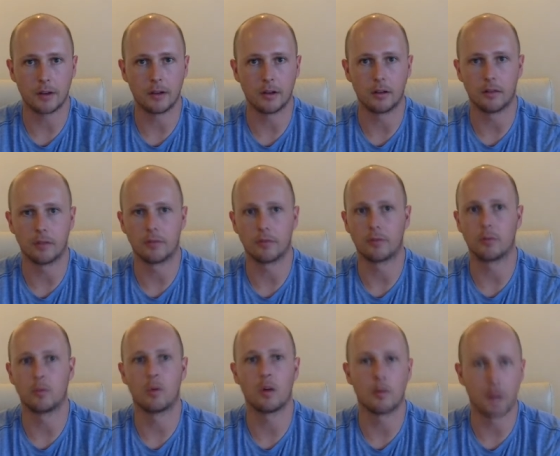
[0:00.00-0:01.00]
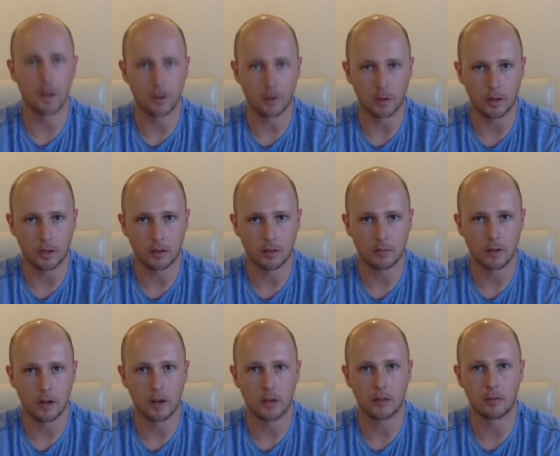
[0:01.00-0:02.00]
of what am I doing,
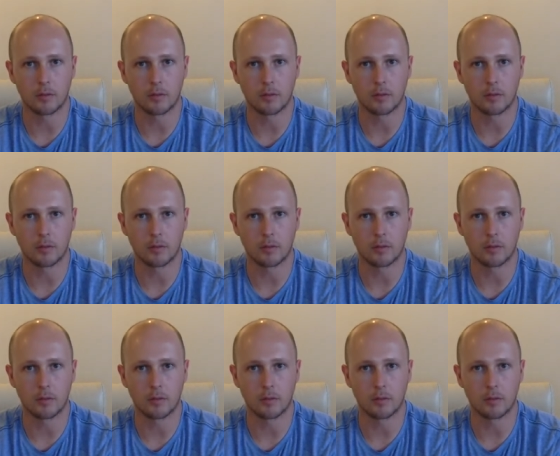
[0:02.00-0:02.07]
right?